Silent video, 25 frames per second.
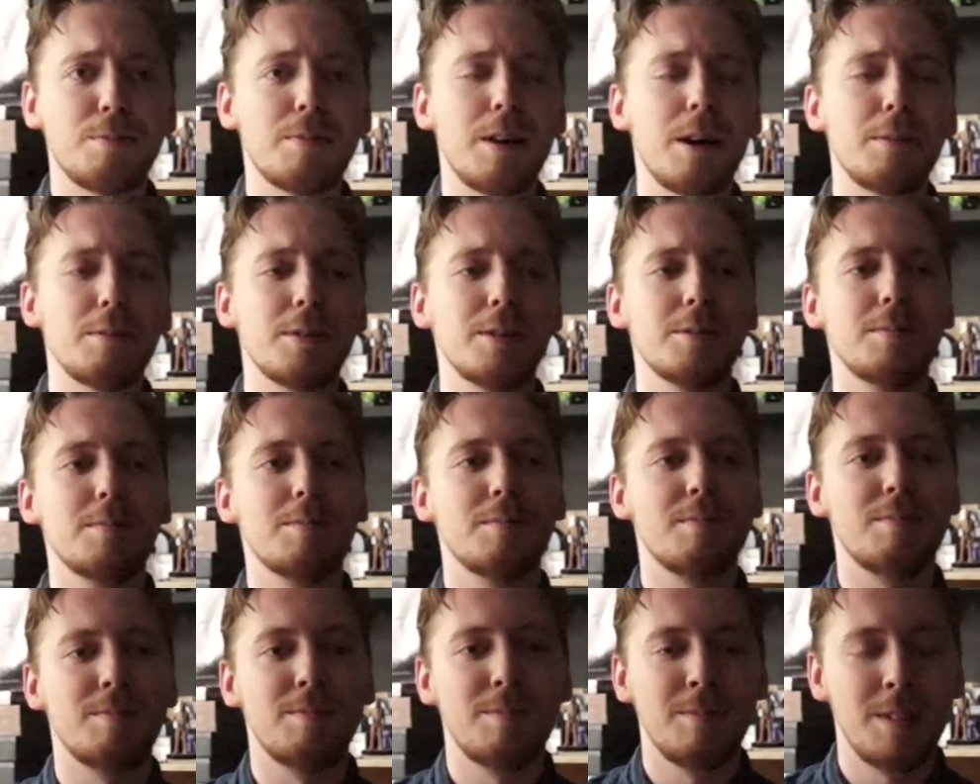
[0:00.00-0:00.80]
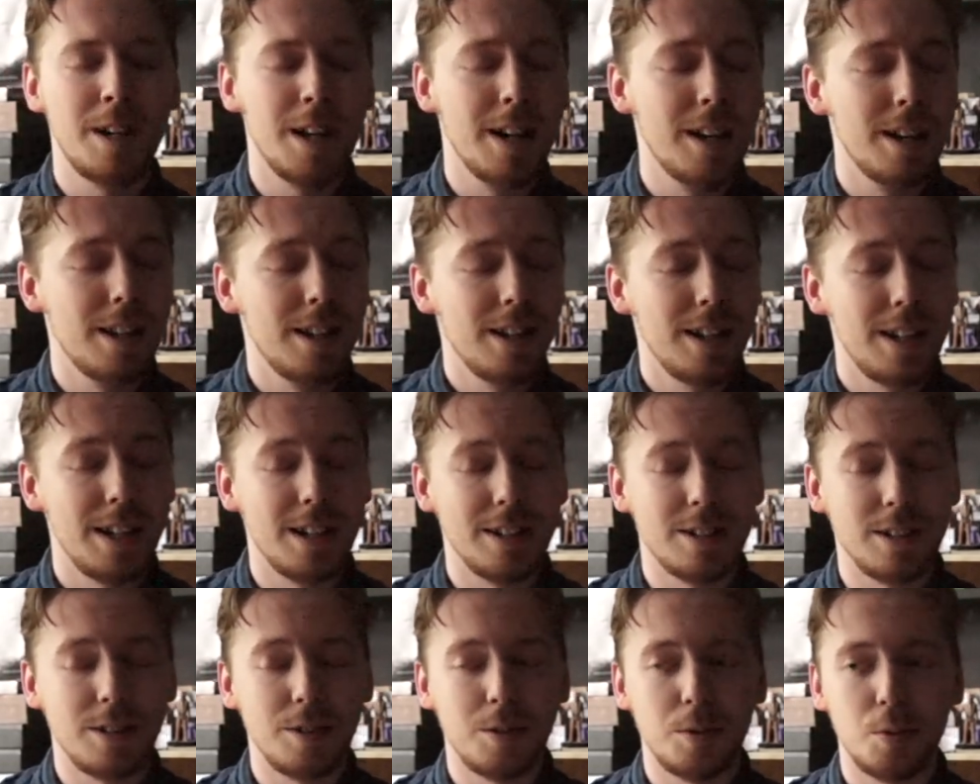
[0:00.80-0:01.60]
problem
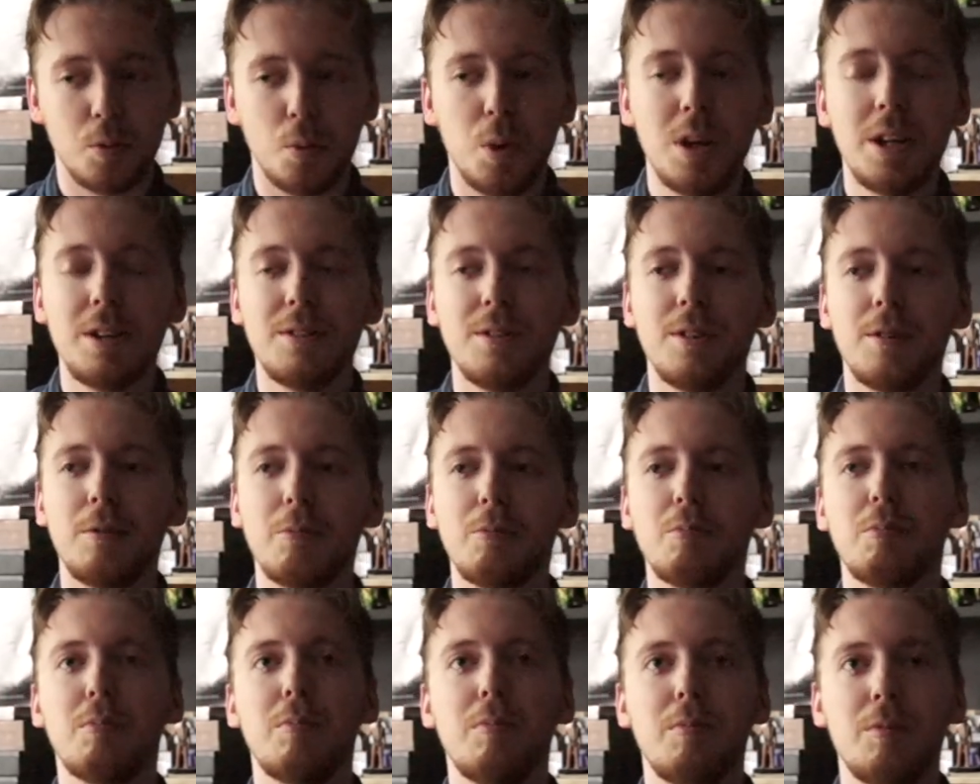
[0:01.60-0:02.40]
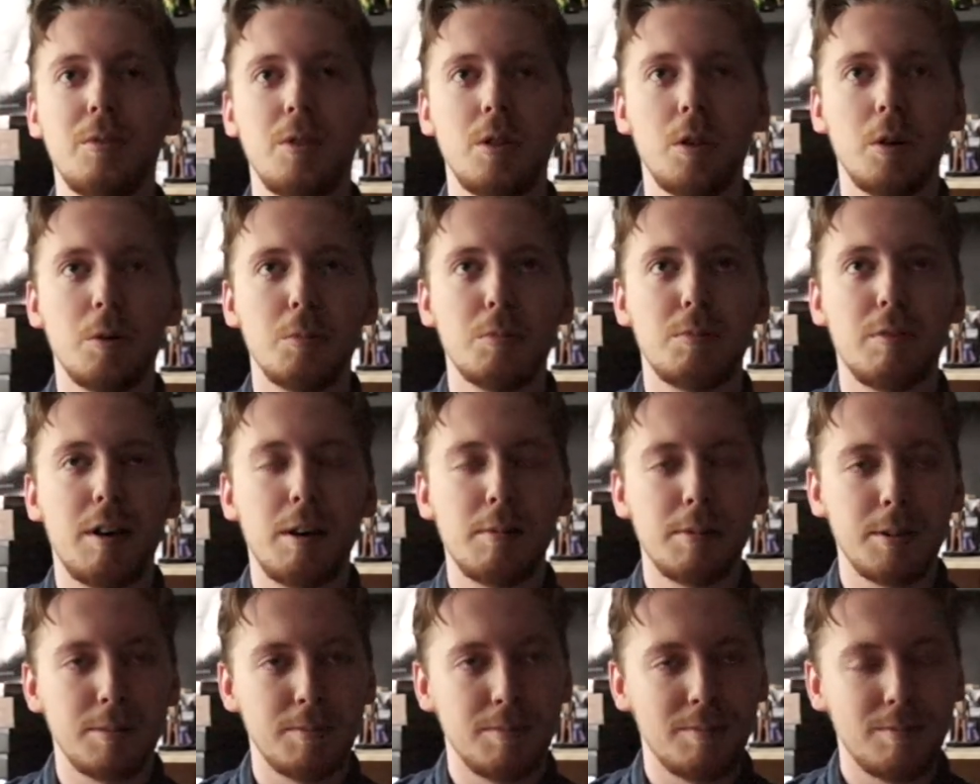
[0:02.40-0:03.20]
is a well-known known
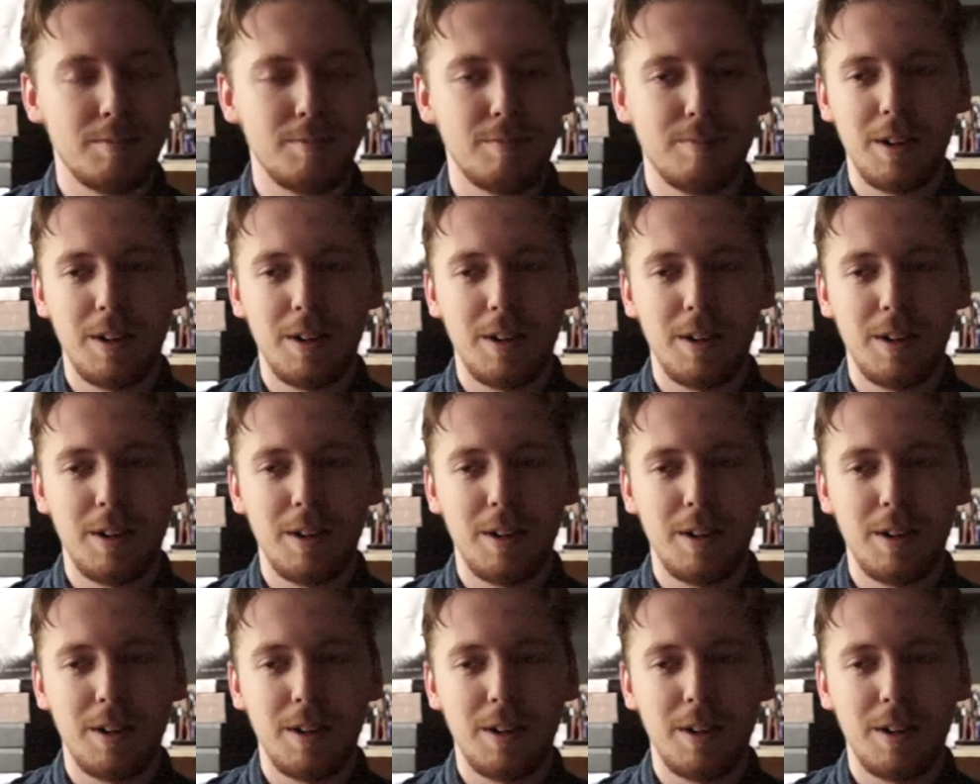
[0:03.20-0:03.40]
problem.